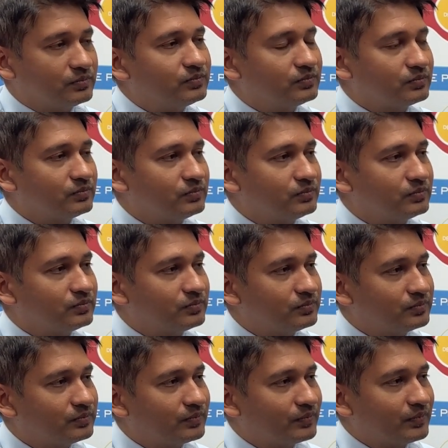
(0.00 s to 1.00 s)

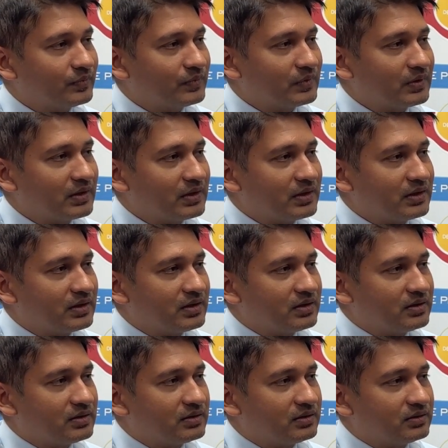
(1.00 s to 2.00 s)

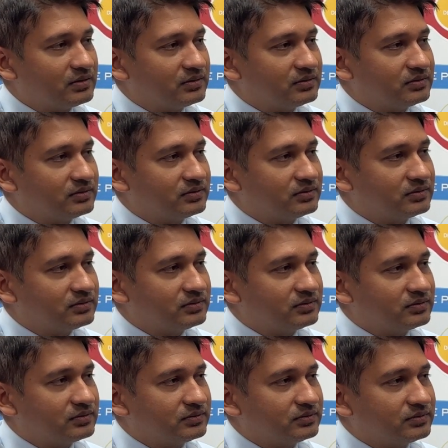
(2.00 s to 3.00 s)

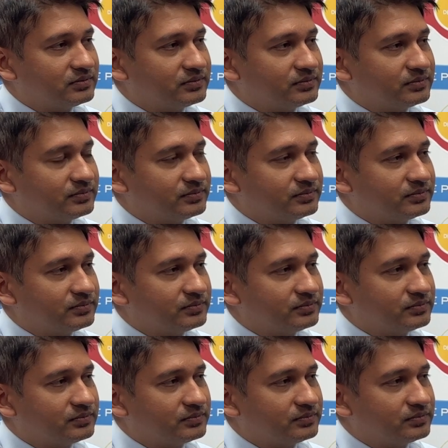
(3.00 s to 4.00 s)

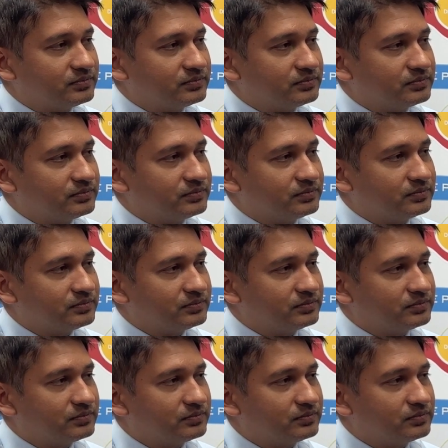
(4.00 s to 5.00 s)

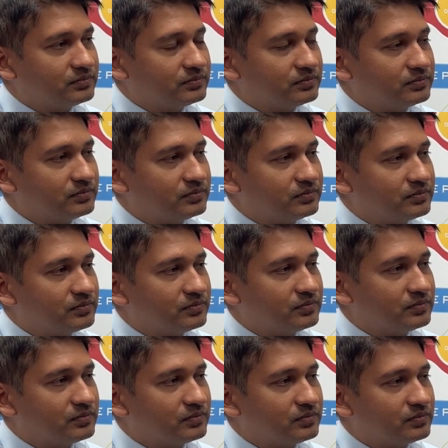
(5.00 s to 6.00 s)

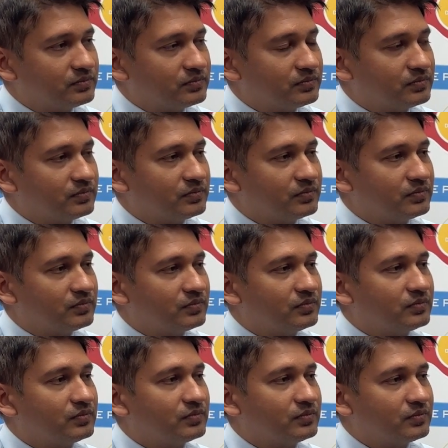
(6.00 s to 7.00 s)
(not speaking)